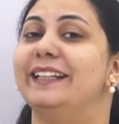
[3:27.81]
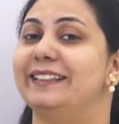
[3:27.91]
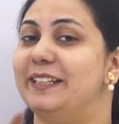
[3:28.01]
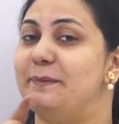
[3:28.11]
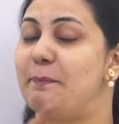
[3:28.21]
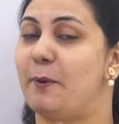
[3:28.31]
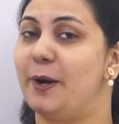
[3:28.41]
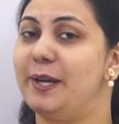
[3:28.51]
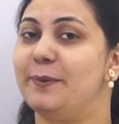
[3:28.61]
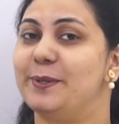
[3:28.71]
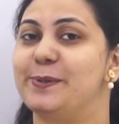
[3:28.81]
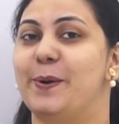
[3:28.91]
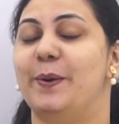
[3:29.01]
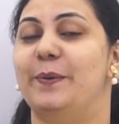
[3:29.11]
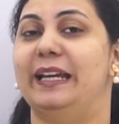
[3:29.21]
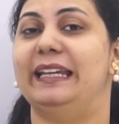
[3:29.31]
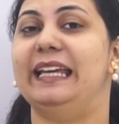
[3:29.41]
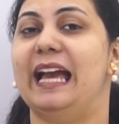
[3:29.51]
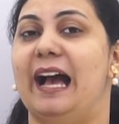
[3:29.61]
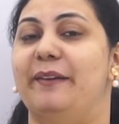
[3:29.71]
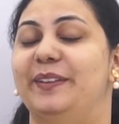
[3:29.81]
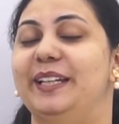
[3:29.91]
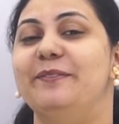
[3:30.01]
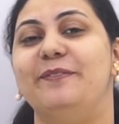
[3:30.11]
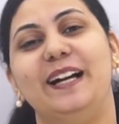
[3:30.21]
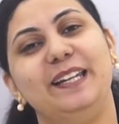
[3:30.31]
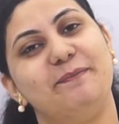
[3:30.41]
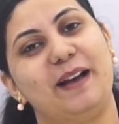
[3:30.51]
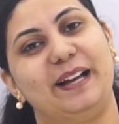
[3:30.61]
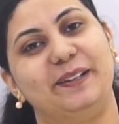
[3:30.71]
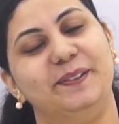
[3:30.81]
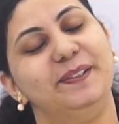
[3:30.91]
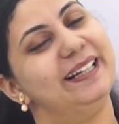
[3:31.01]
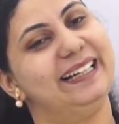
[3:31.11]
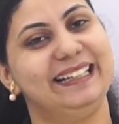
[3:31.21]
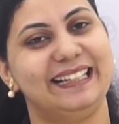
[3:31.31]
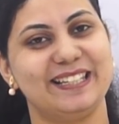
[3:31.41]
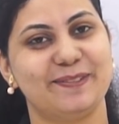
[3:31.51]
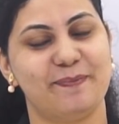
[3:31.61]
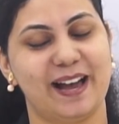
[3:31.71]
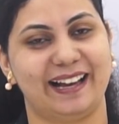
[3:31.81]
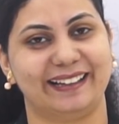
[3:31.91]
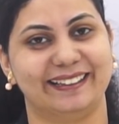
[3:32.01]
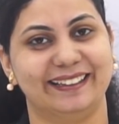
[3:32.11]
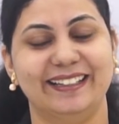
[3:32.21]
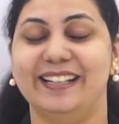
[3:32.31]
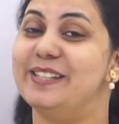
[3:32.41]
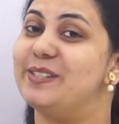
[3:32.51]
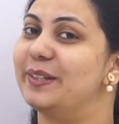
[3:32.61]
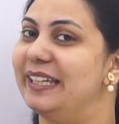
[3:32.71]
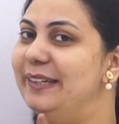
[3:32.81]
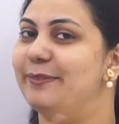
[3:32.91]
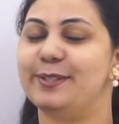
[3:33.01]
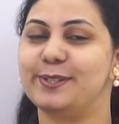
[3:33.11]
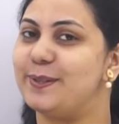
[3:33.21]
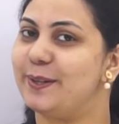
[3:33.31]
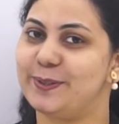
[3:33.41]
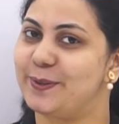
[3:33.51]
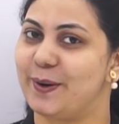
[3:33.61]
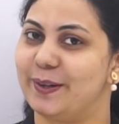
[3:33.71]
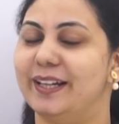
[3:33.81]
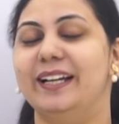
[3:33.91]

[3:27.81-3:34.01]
That boy was already having 1 mango in his bag. So he was not wrong.